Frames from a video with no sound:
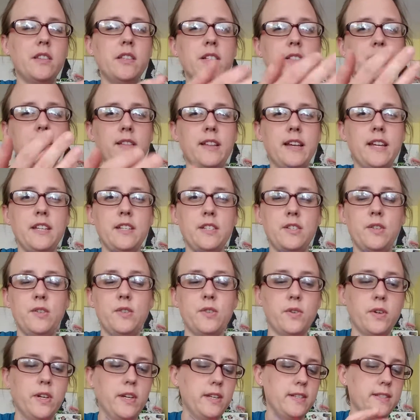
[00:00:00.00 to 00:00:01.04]
There's a lot of
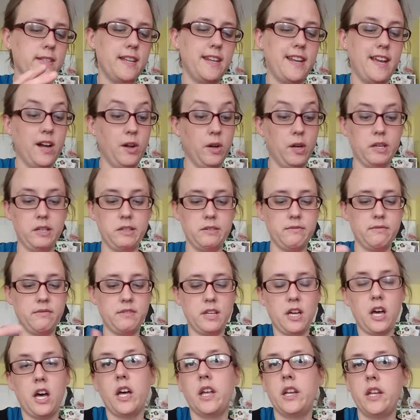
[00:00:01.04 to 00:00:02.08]
tutorials on how to
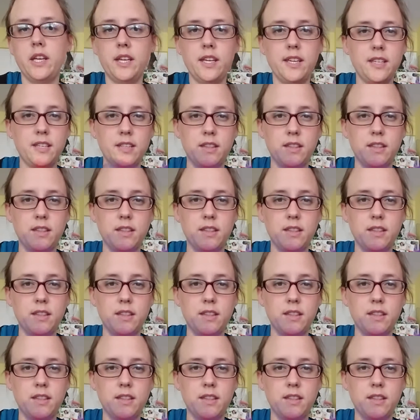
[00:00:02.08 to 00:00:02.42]
cut it